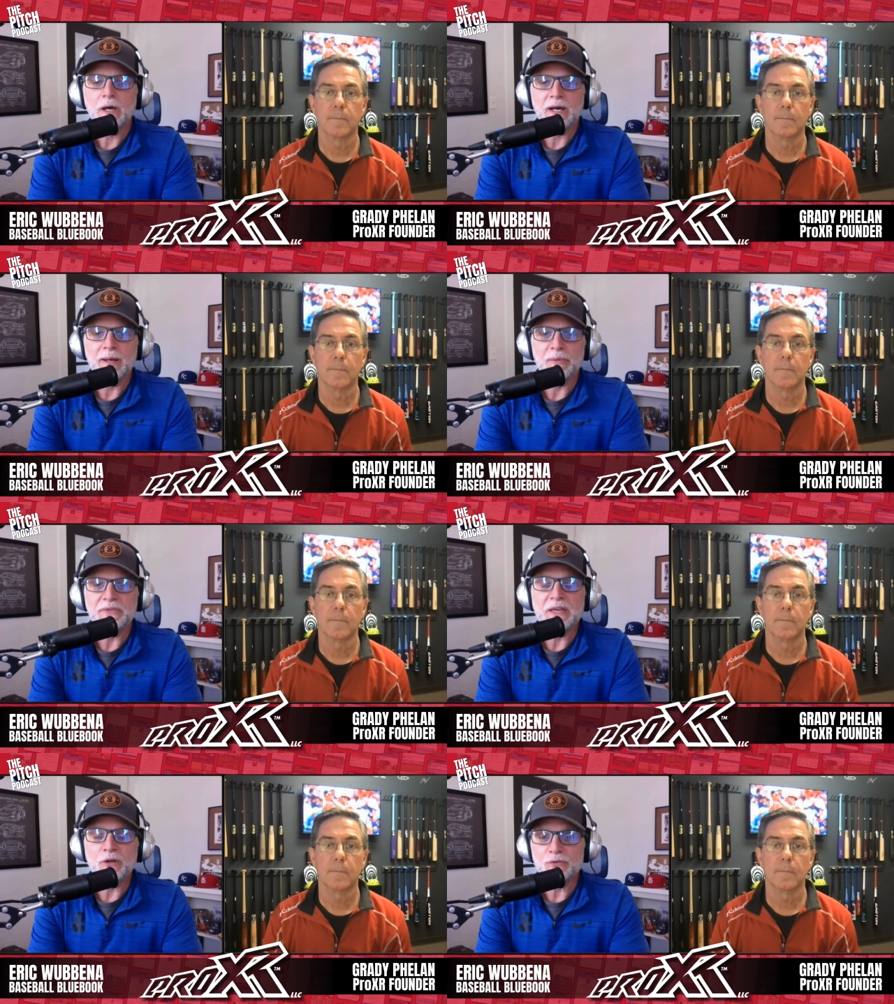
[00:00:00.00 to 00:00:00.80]
Speaker 1: um,
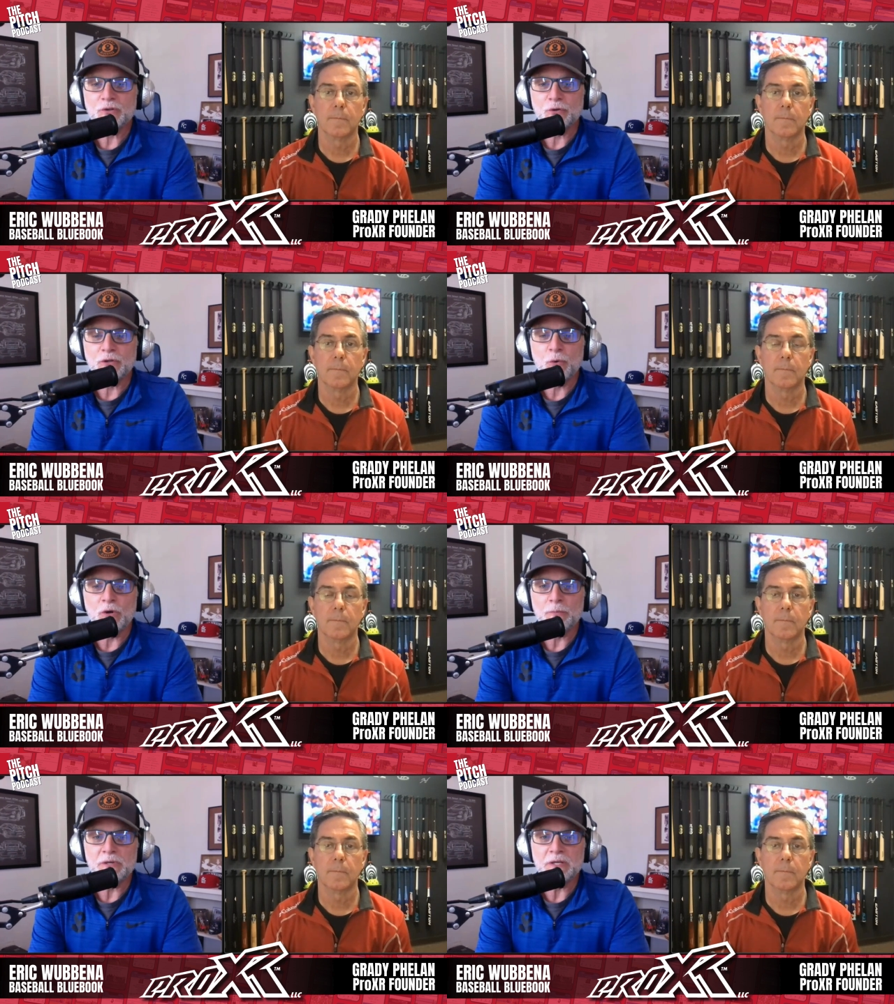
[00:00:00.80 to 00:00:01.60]
but they don't certainly
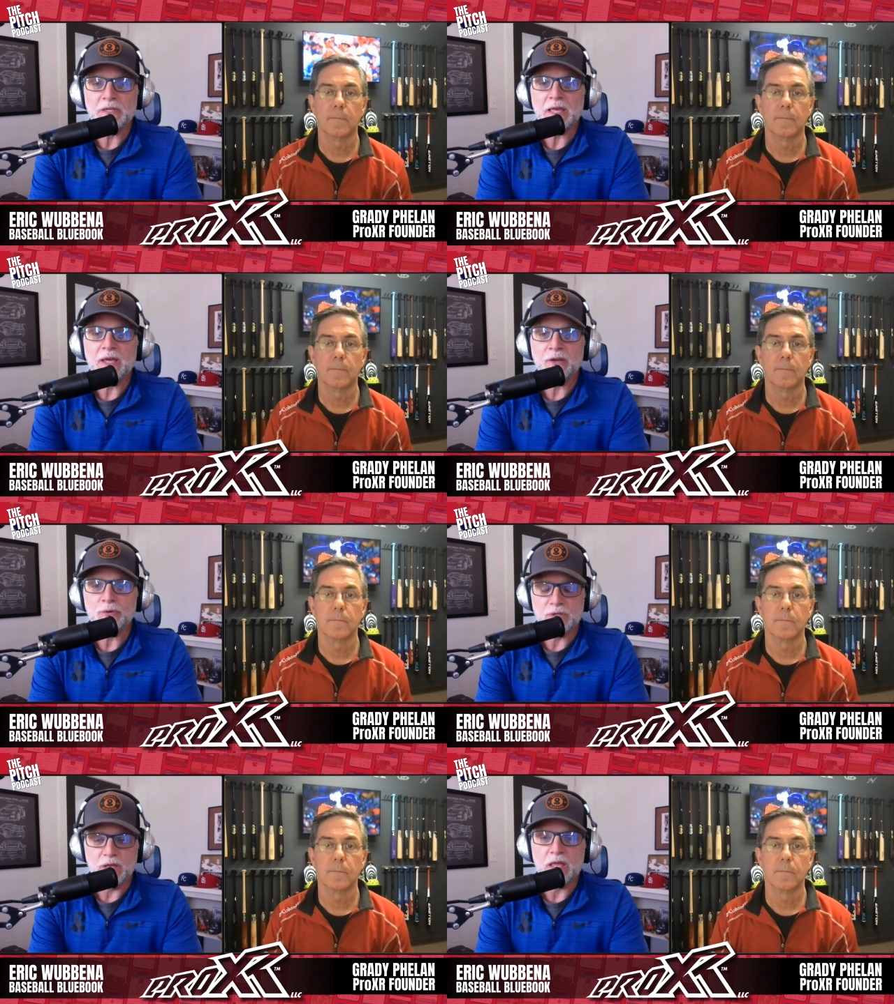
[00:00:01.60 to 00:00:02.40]
want to be the end
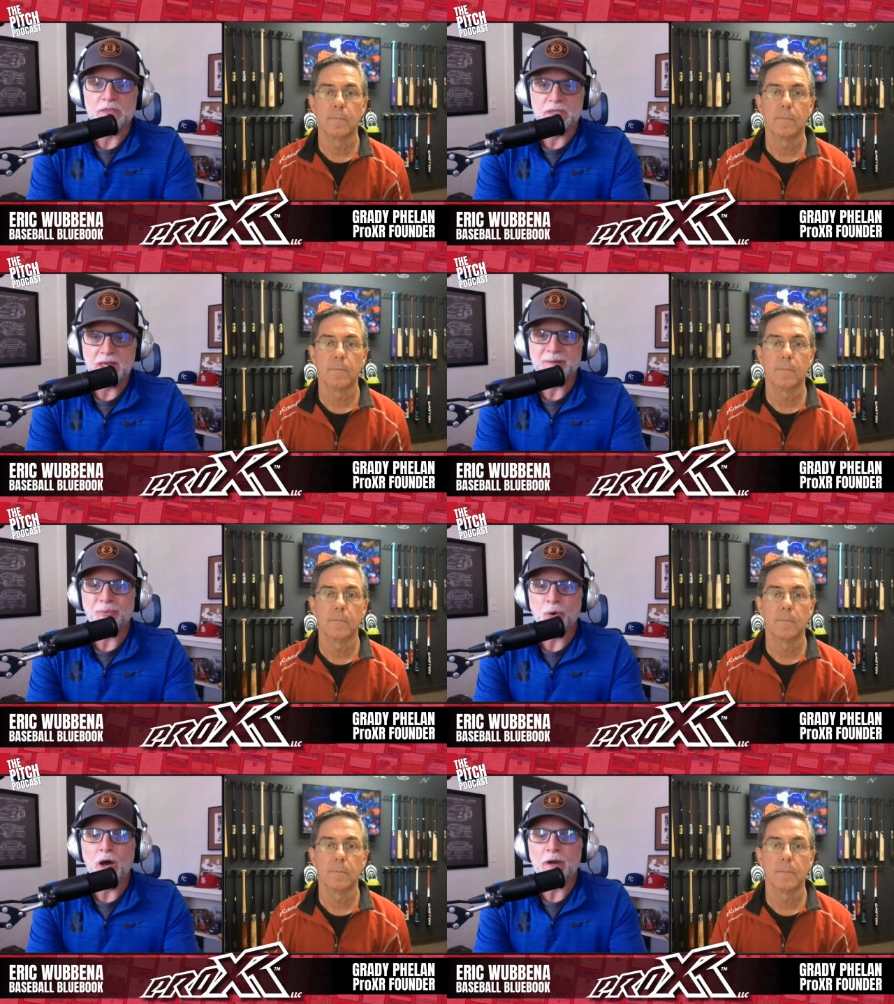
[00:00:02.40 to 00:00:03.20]
re- eh, the end
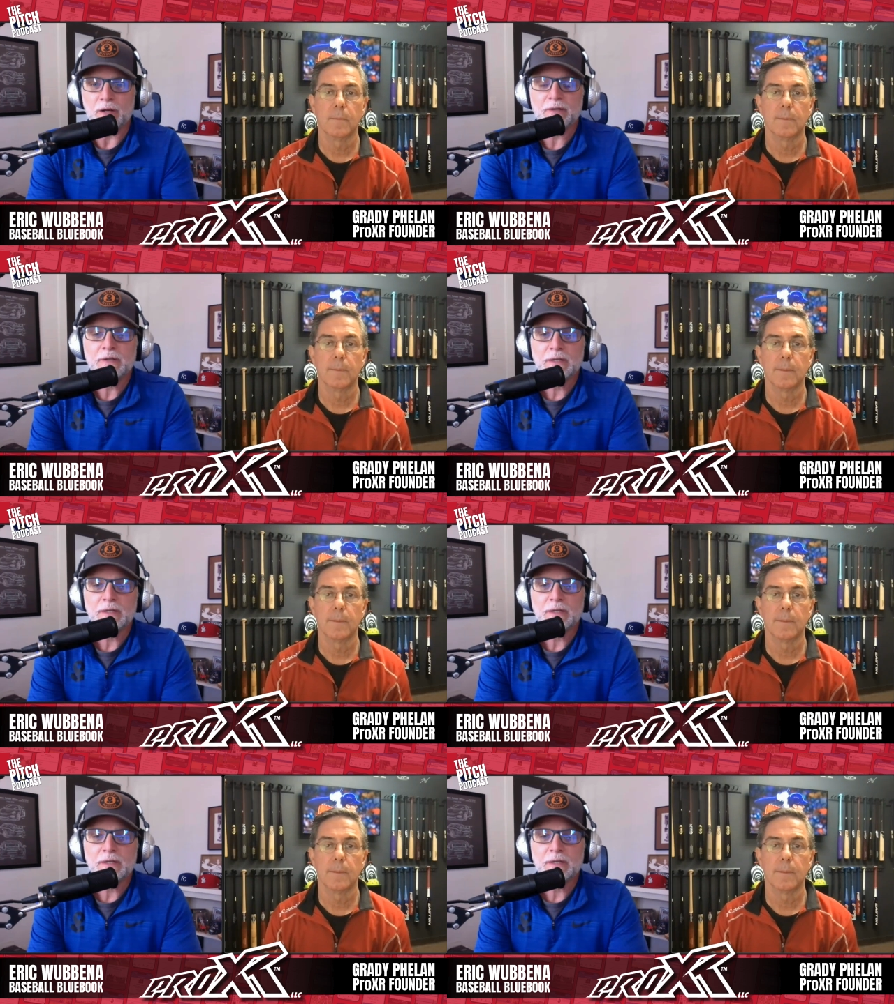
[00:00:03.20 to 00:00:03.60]
product.